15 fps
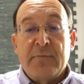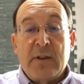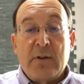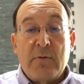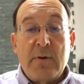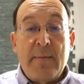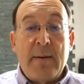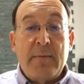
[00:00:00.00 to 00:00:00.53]

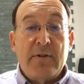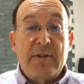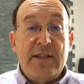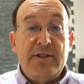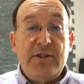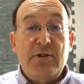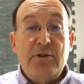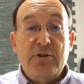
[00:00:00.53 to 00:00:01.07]
Remember,
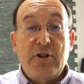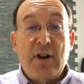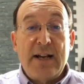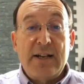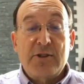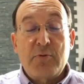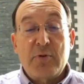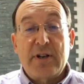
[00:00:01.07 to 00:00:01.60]
these 2
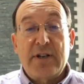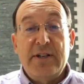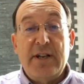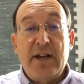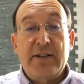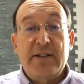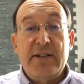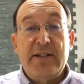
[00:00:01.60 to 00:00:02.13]
trials were
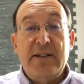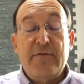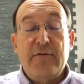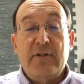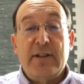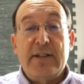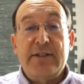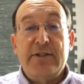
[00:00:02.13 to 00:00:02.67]
conducted
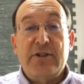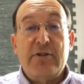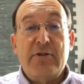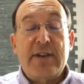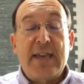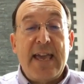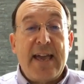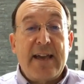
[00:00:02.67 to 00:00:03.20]
differently, so you
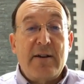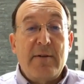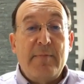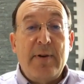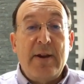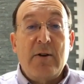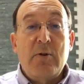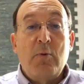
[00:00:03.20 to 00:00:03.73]
can't
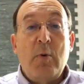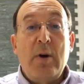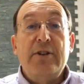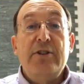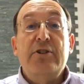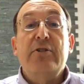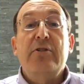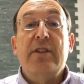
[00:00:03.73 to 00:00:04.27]
compare one
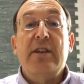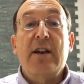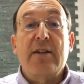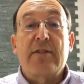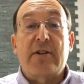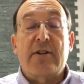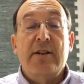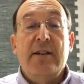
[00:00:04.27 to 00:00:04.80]
to the
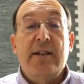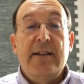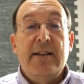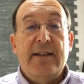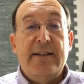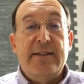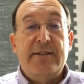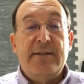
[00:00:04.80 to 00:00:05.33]
other.
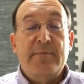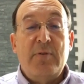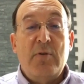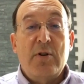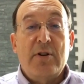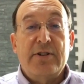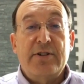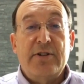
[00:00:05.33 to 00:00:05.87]
It's
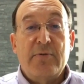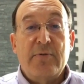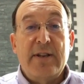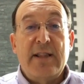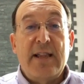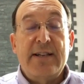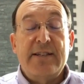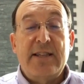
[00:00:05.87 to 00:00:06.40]
important to
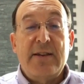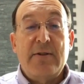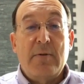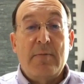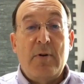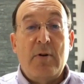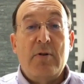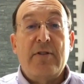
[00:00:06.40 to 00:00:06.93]
realize they were
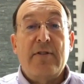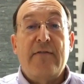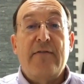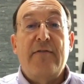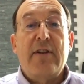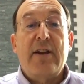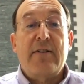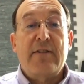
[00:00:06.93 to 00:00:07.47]
both
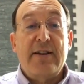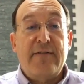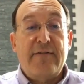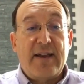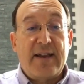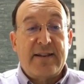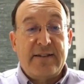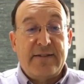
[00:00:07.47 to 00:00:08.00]
very
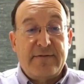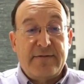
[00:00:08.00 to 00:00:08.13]
effective.